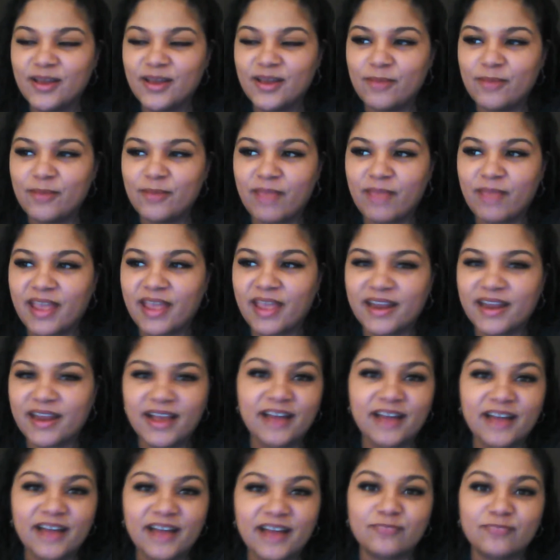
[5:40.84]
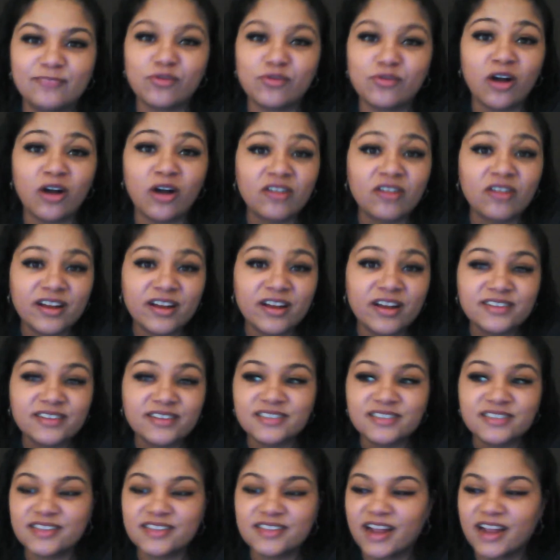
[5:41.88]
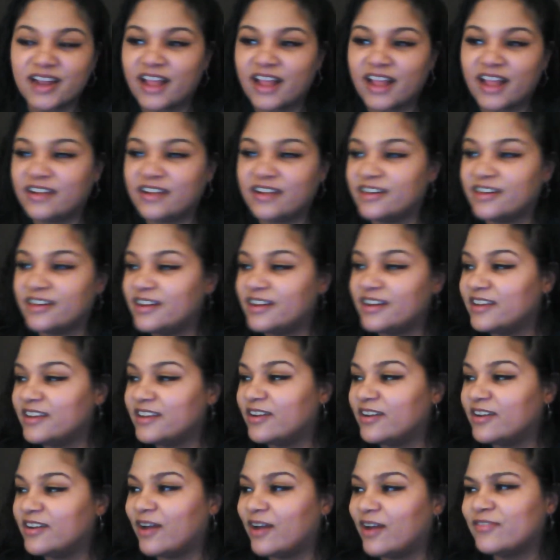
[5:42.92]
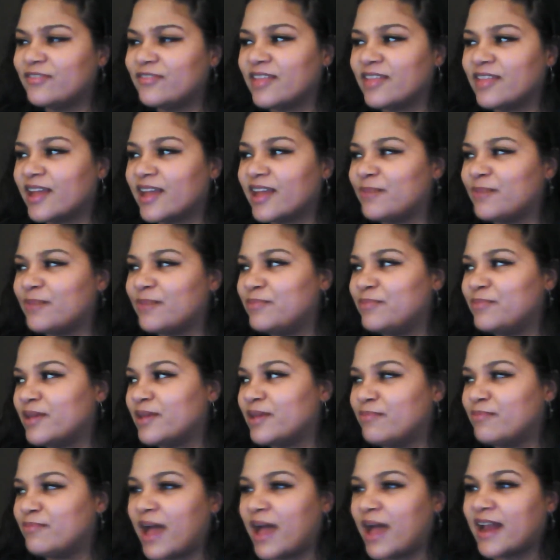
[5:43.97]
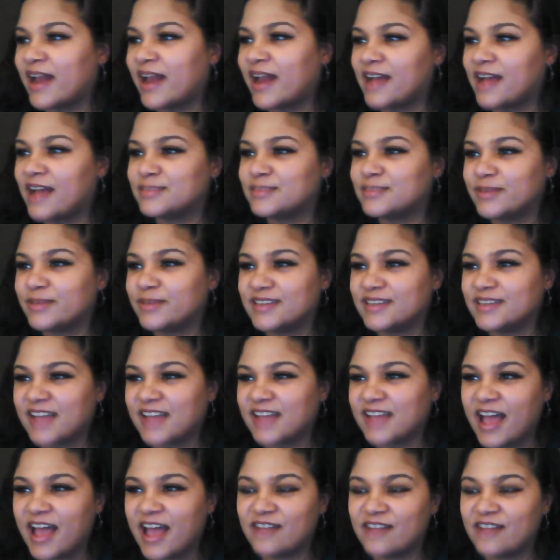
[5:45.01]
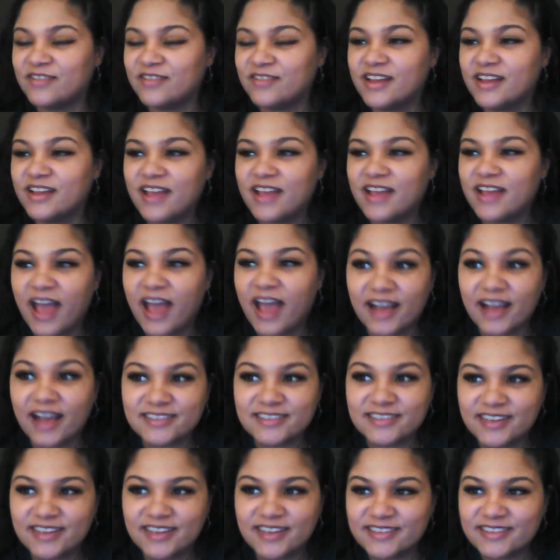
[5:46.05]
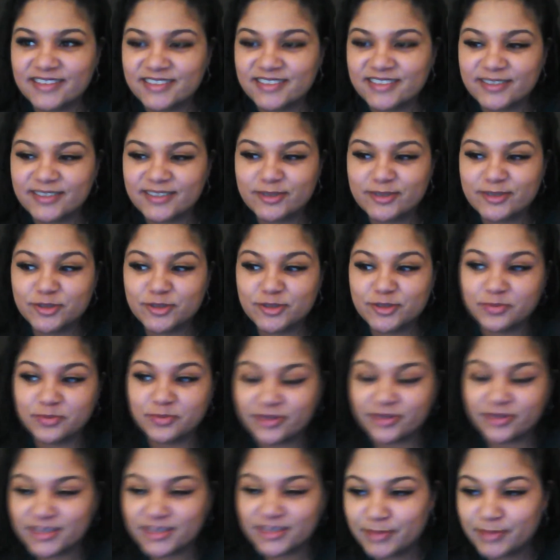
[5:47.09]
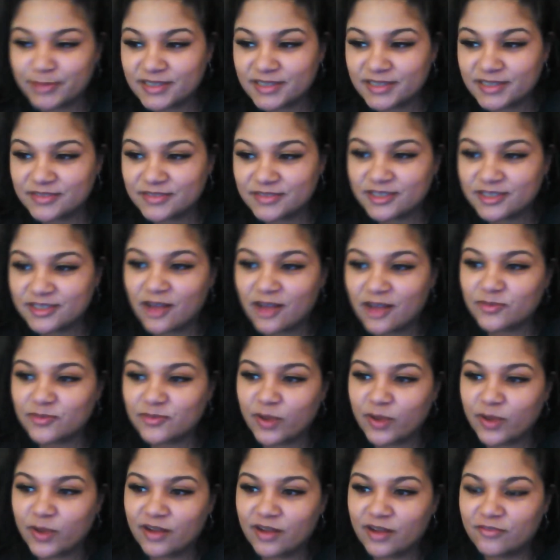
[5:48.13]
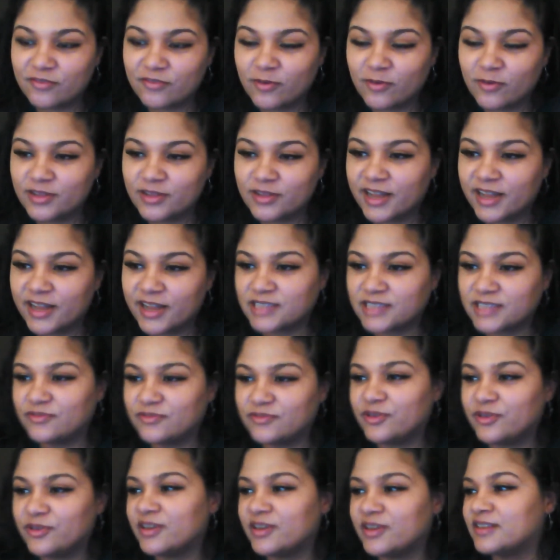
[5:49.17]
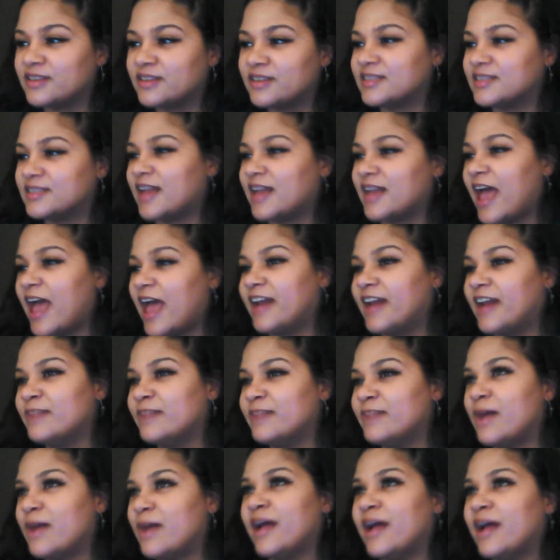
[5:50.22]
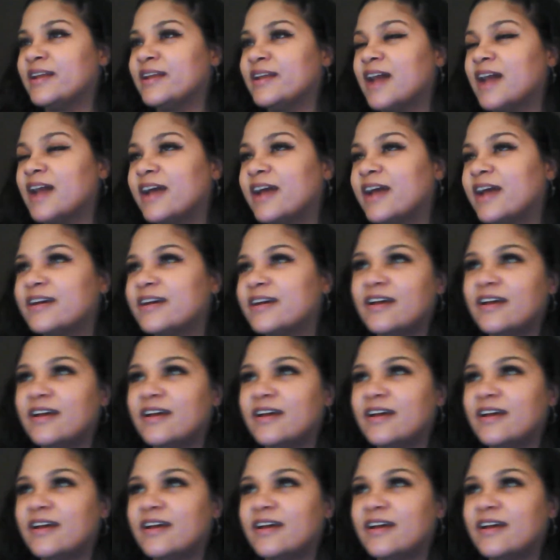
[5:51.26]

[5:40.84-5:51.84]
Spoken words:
make any kind of progress that I could. You know, I felt like a big badass because I have access to this super expensive software for the next few years, and I had it in mind like,